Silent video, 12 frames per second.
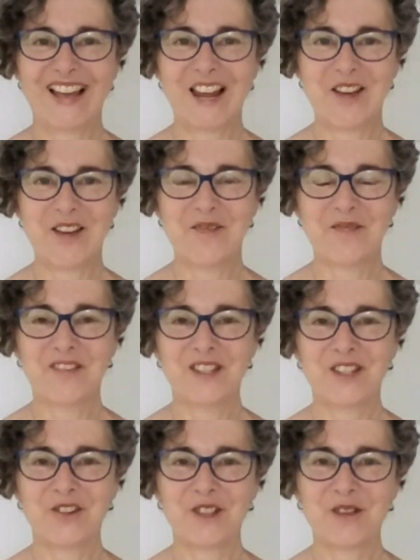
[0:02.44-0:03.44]
Hello,
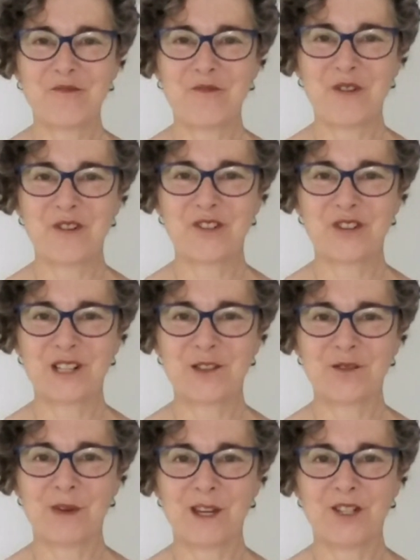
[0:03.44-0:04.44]
Dorothy Watts,
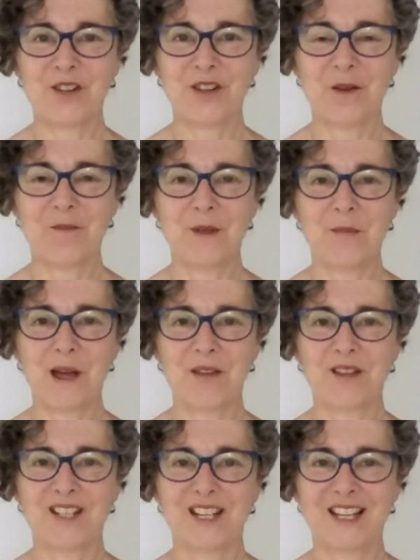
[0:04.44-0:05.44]
transformational
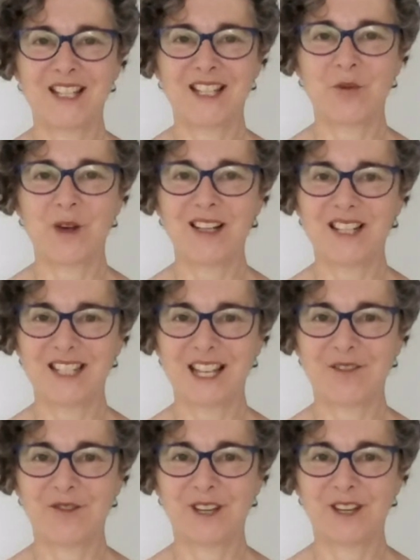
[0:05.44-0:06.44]
homeopath and holistic wellness
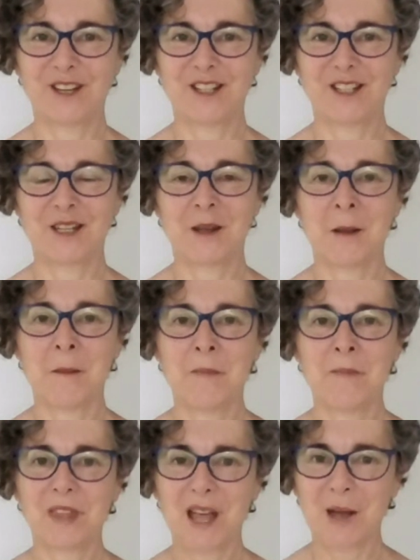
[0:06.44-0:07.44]
advocate.
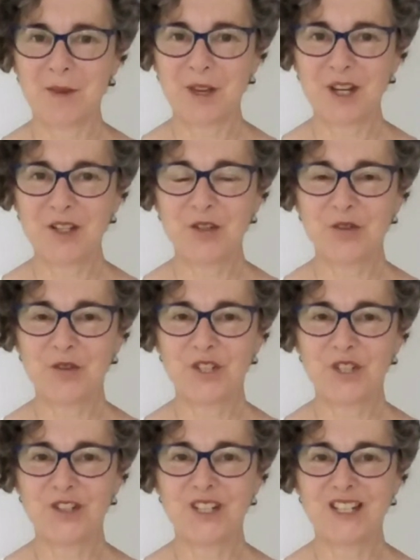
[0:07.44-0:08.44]
I'm going to talk
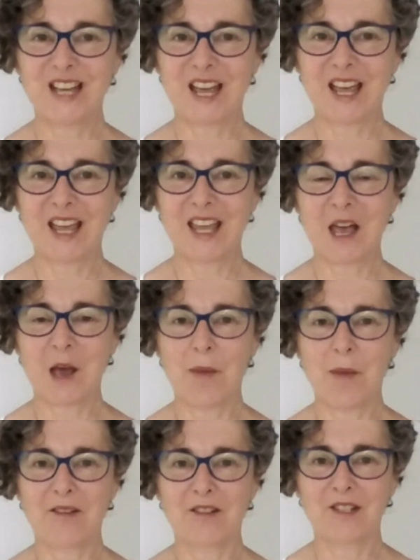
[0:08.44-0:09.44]
to you today
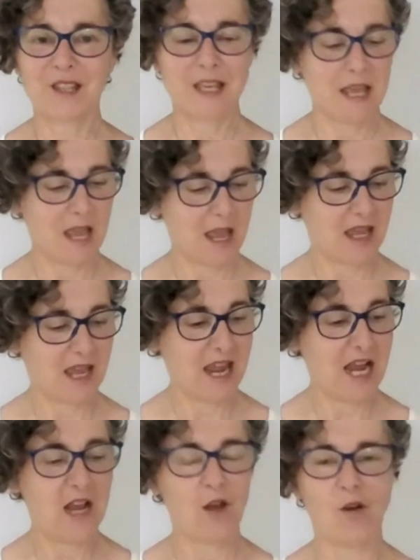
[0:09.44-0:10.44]
about the
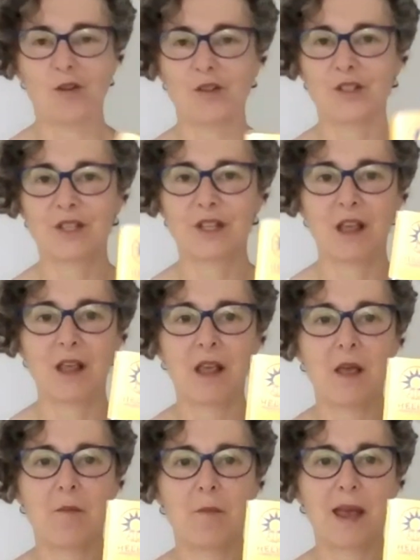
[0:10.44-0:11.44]
Helios
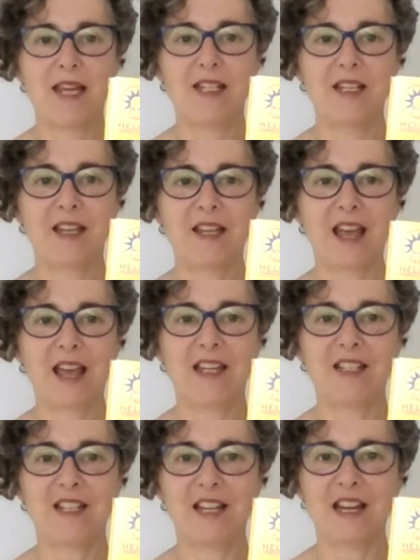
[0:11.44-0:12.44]
Basic
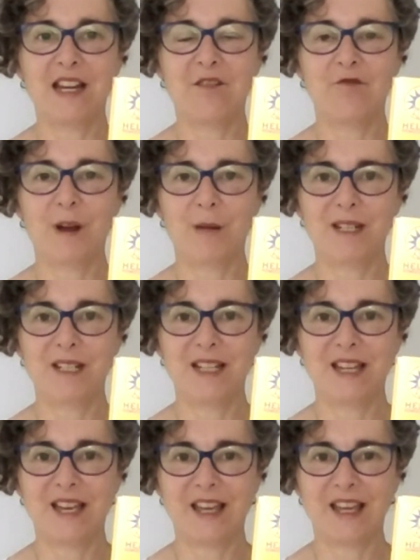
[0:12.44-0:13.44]
18
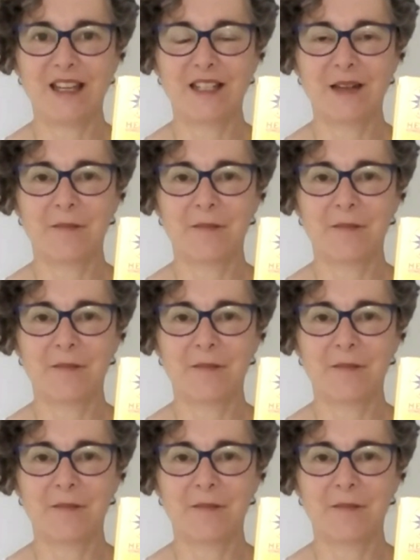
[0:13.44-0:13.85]
Remedy Kit.